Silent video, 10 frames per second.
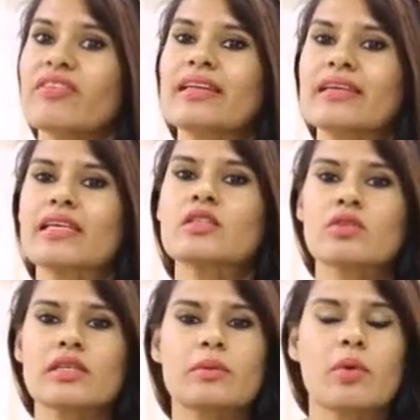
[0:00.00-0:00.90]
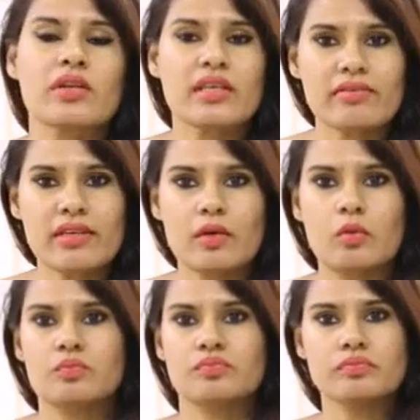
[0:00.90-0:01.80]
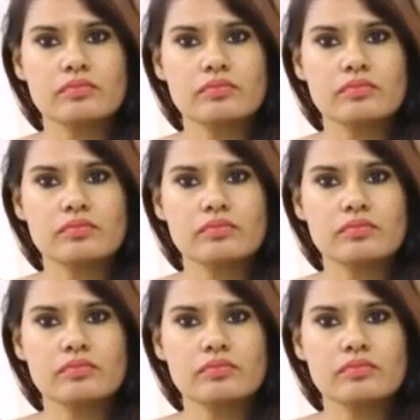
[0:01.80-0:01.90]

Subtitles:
feeling it will keep on giving you.